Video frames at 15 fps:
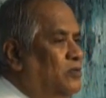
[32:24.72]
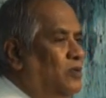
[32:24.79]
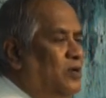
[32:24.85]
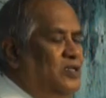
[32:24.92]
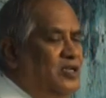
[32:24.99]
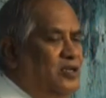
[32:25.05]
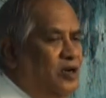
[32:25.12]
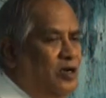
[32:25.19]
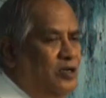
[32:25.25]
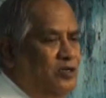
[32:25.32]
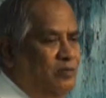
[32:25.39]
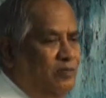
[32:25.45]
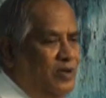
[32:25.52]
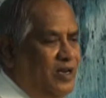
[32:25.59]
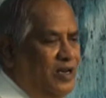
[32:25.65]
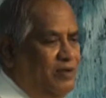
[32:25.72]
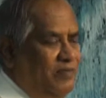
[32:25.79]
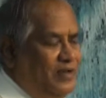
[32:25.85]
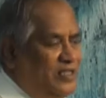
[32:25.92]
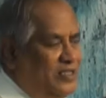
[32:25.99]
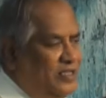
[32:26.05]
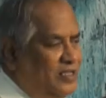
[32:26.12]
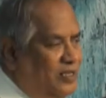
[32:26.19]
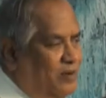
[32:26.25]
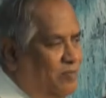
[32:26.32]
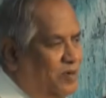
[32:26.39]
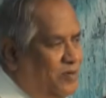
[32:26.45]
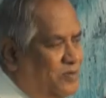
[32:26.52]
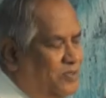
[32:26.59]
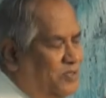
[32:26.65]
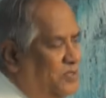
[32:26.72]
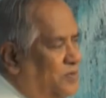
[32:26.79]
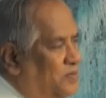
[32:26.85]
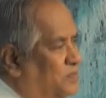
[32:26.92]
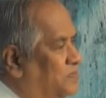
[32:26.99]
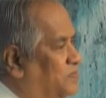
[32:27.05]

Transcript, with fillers: What that auto will think about you?